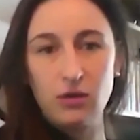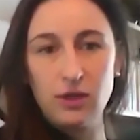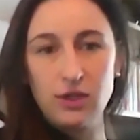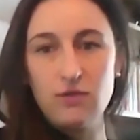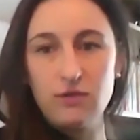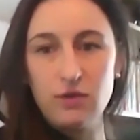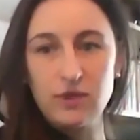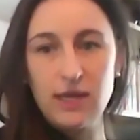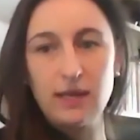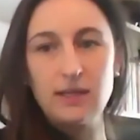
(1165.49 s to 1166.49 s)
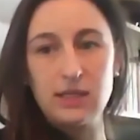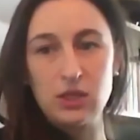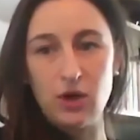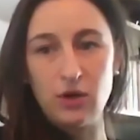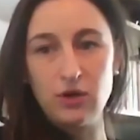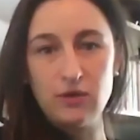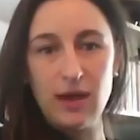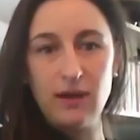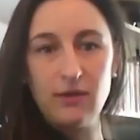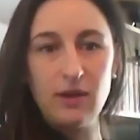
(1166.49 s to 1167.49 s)
Chris, you've said, does it start on the due
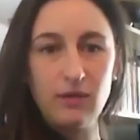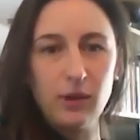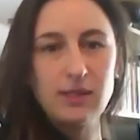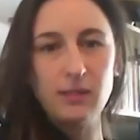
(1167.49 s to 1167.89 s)
date of the invoice?